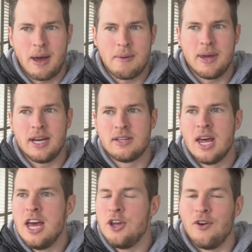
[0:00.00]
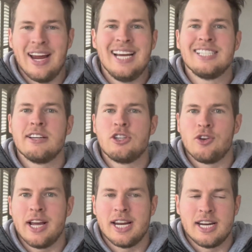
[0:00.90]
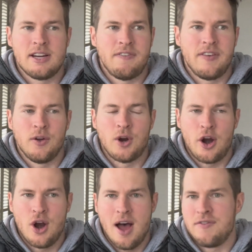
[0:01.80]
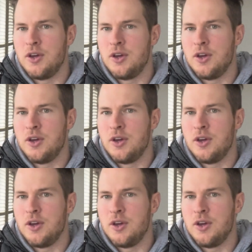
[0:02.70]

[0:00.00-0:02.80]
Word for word: Maybe it's, you're easily triggered into feel not enough.